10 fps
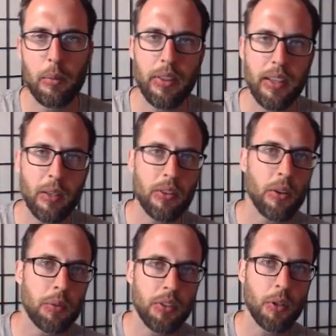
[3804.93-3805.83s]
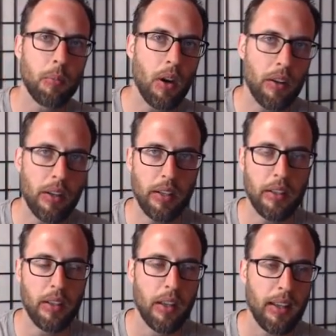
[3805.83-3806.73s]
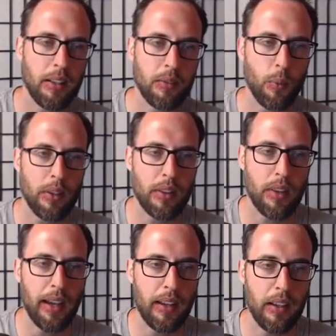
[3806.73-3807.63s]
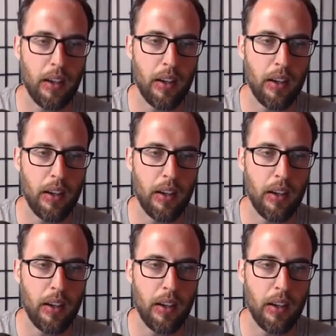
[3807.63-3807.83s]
But think in terms of your marketing and what that